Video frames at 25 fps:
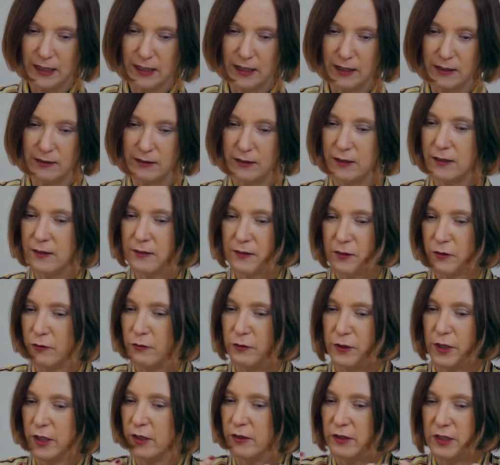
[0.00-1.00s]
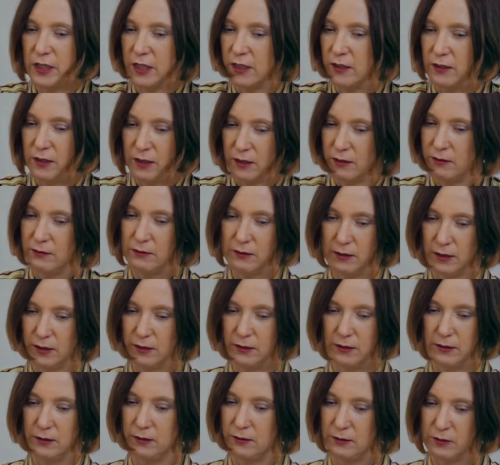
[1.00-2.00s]
and he's a very,
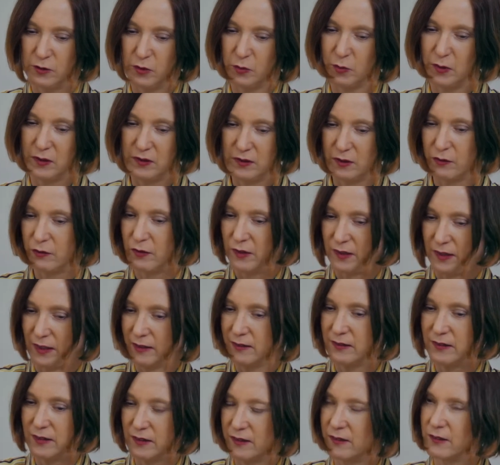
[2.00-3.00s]
in a specific sense,